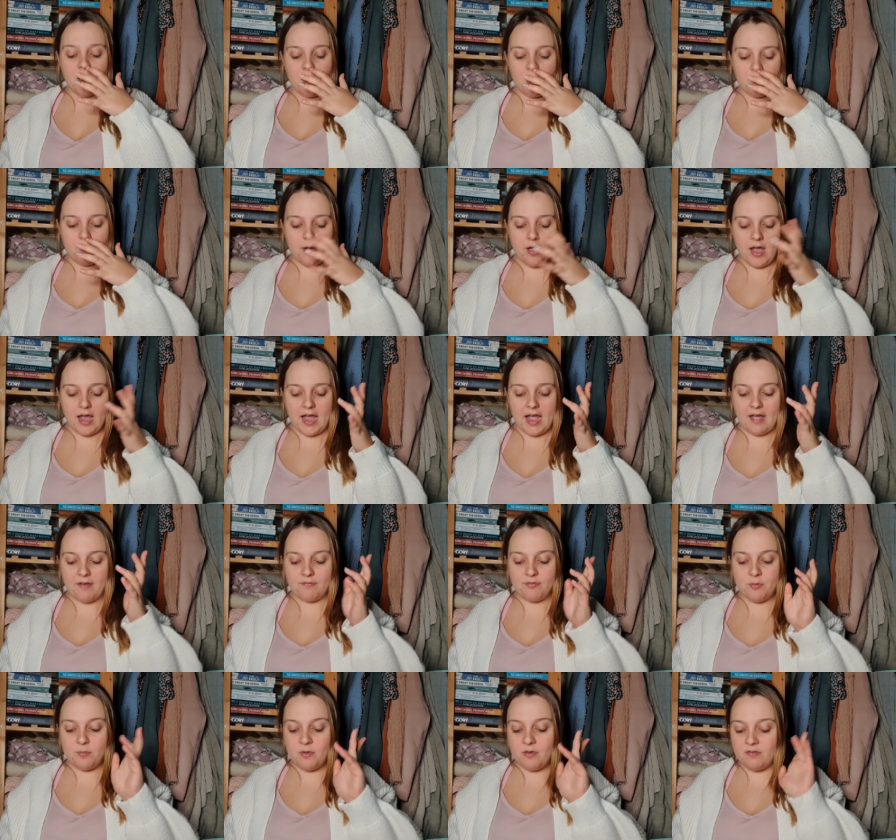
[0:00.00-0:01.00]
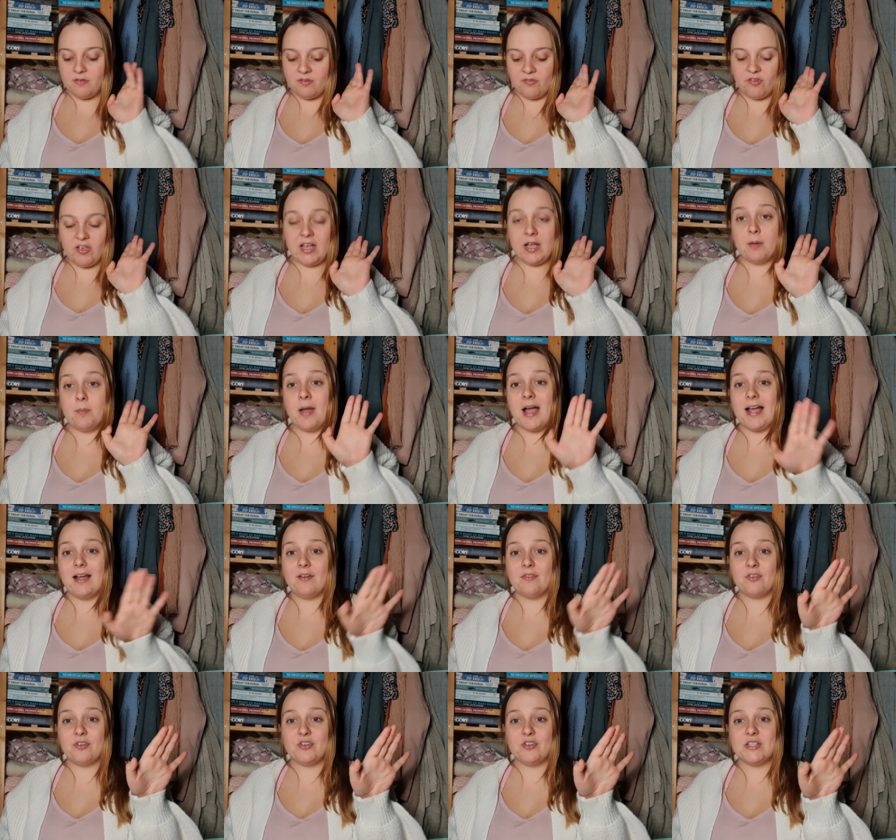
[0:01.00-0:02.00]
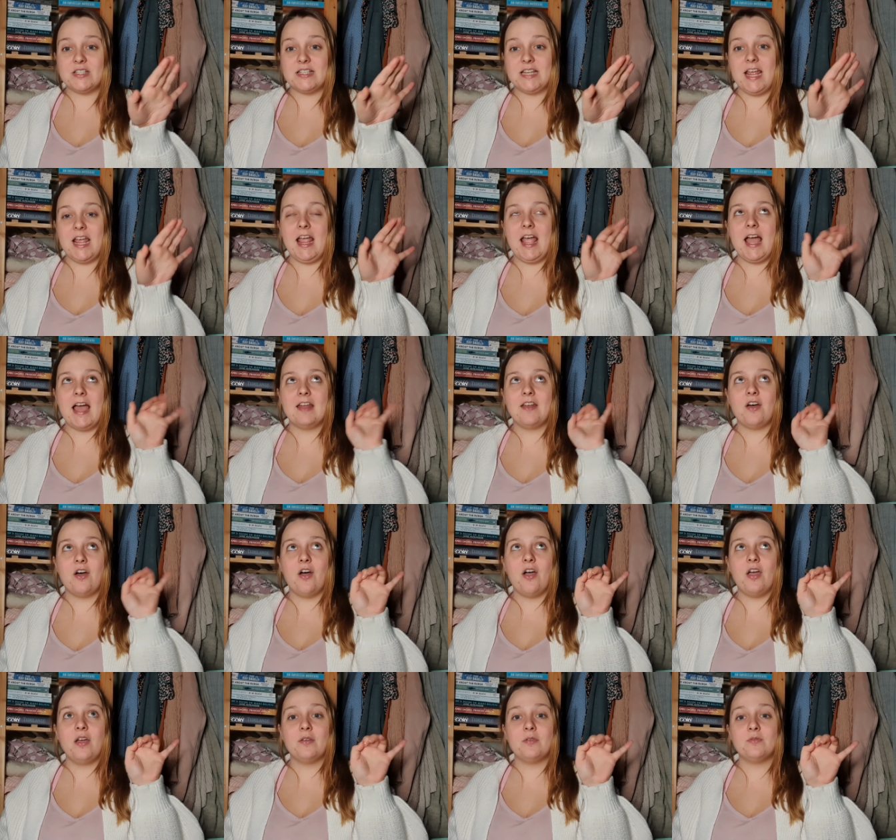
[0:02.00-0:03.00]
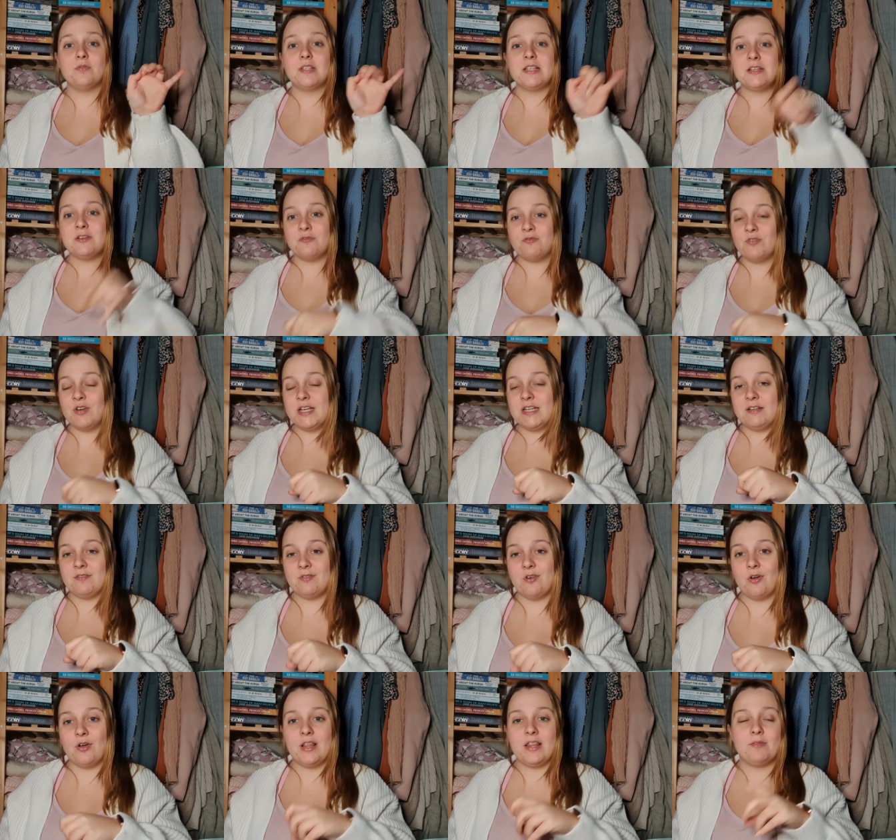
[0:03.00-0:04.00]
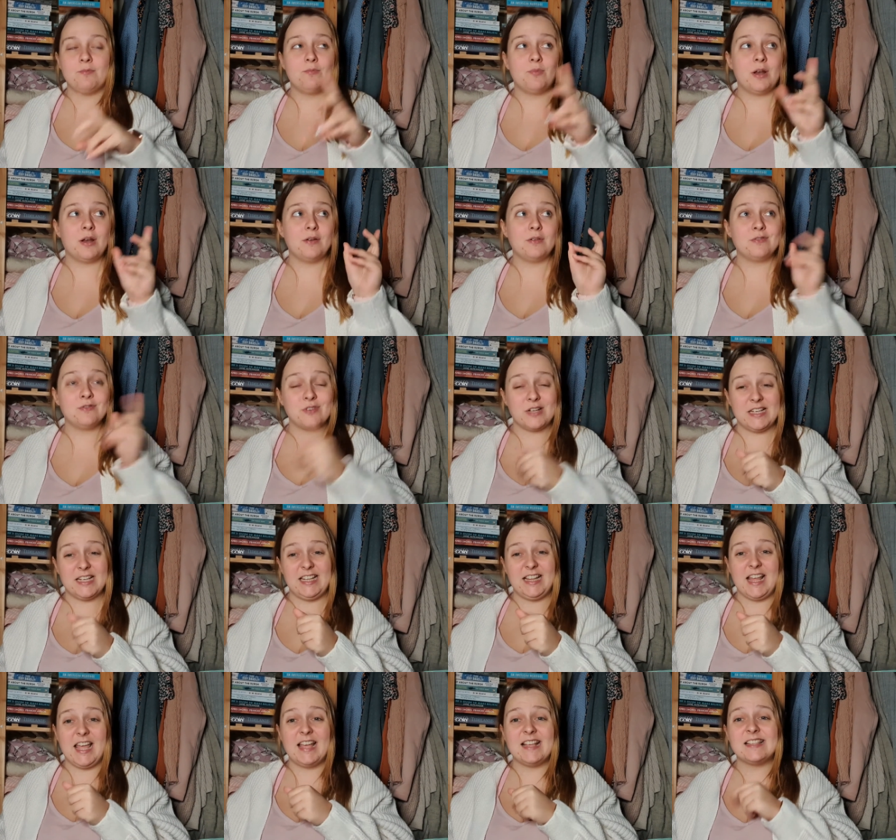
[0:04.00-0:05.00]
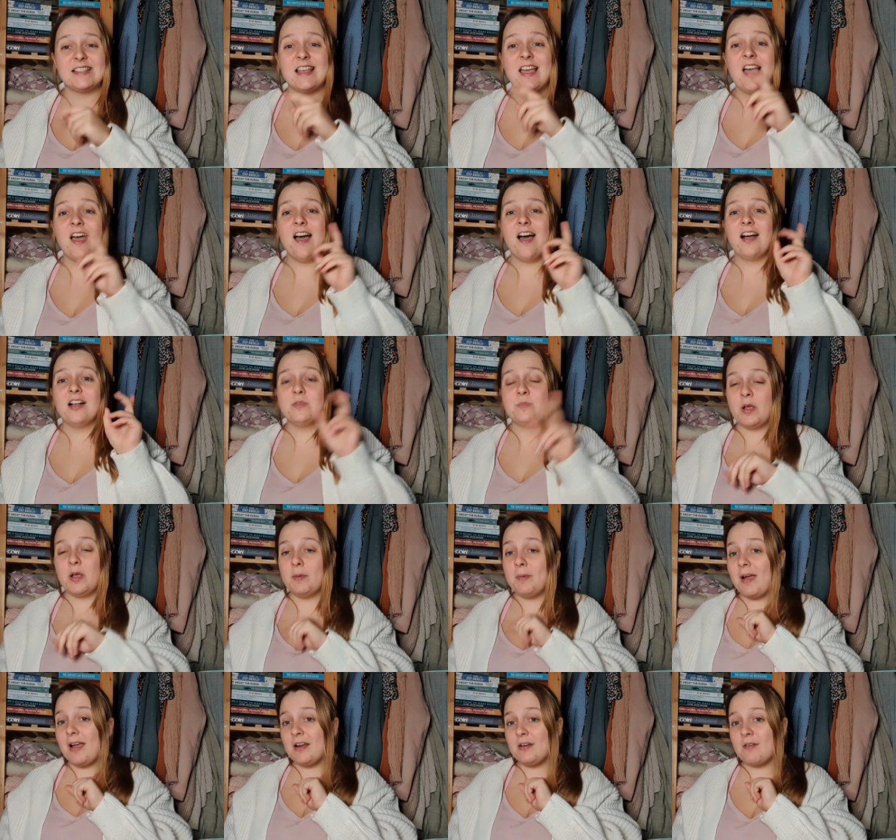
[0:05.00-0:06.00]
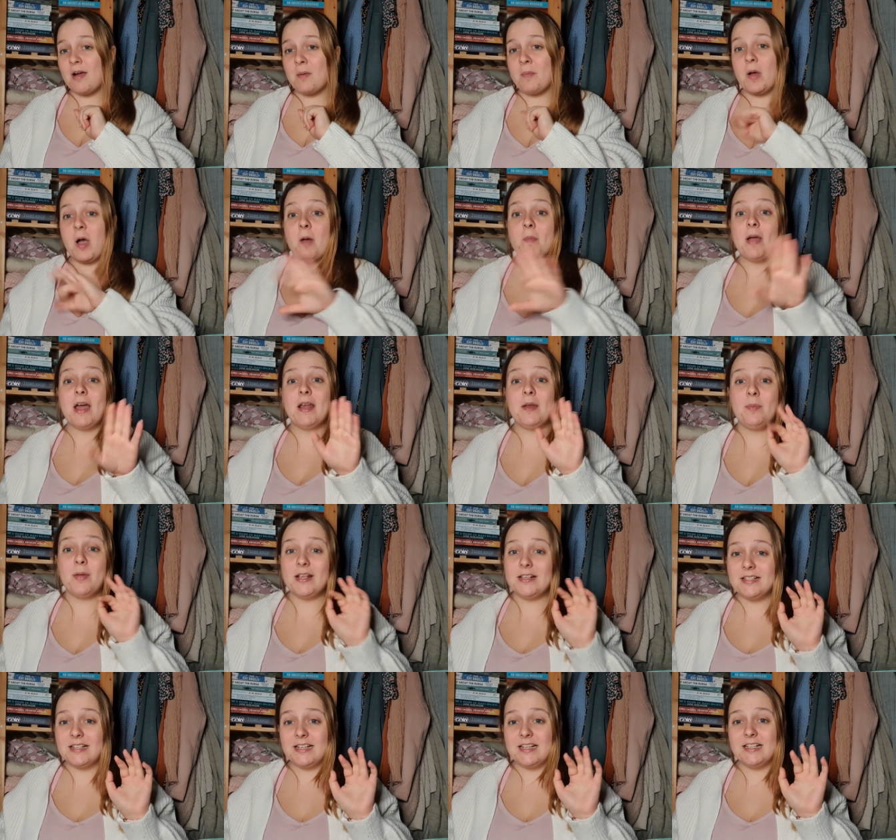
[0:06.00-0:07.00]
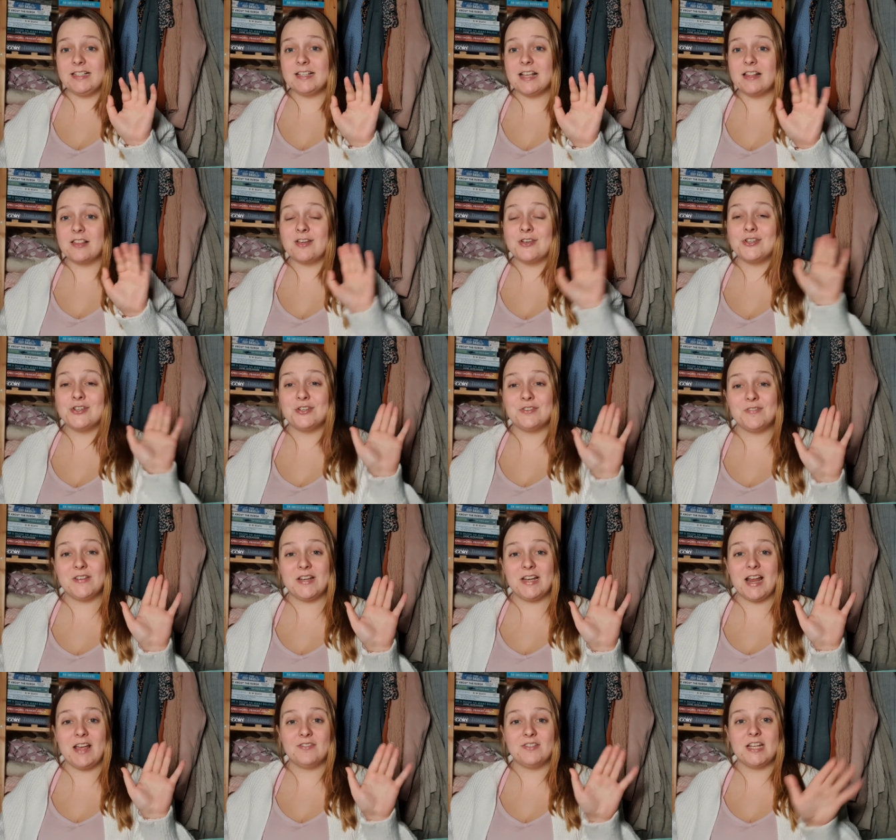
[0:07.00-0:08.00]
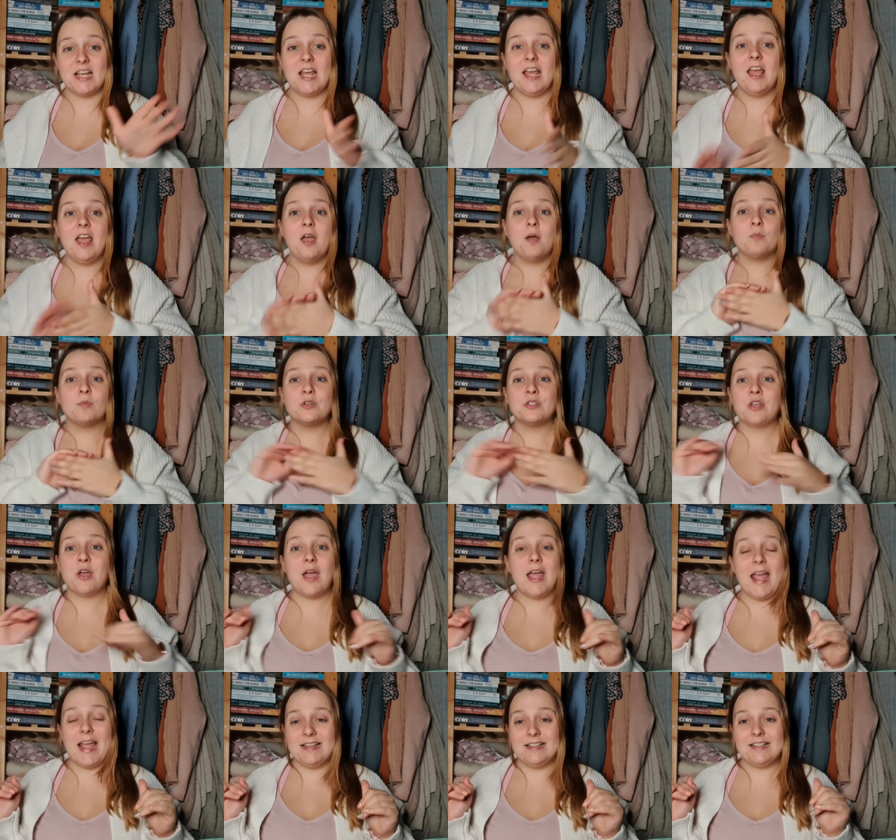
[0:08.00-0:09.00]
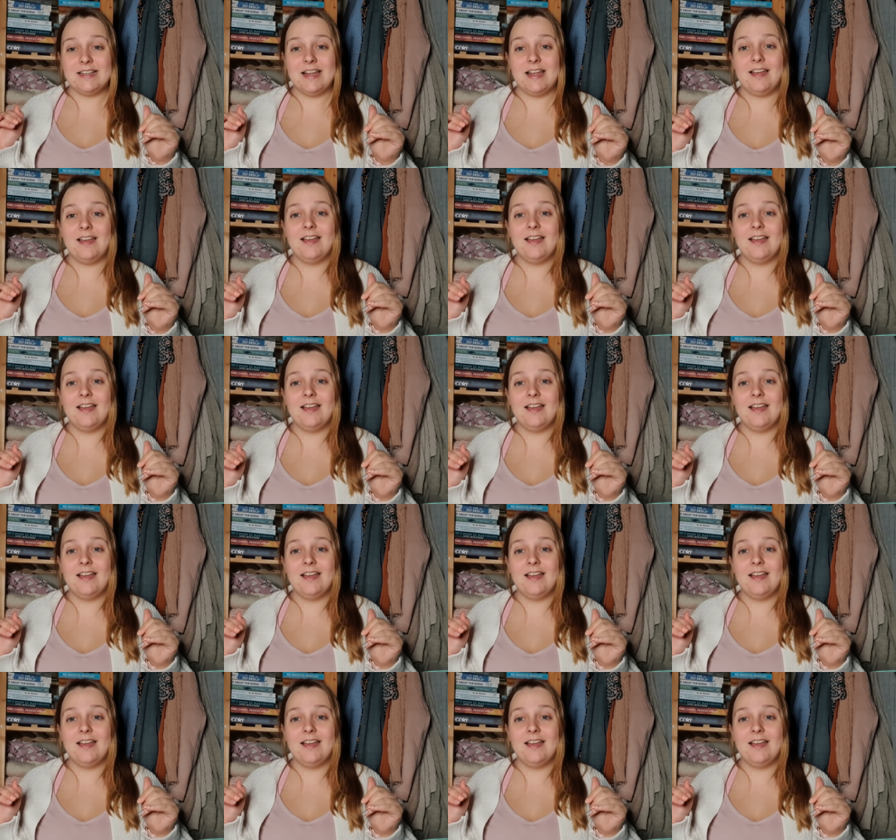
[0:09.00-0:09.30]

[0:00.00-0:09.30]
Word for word: but I have The Moving Finger by Agatha Christie, and I did a reading vlog in, when I was reading this. I spoke about it in a wrap up, and I basically said that I should have DNF'd it because I hated it.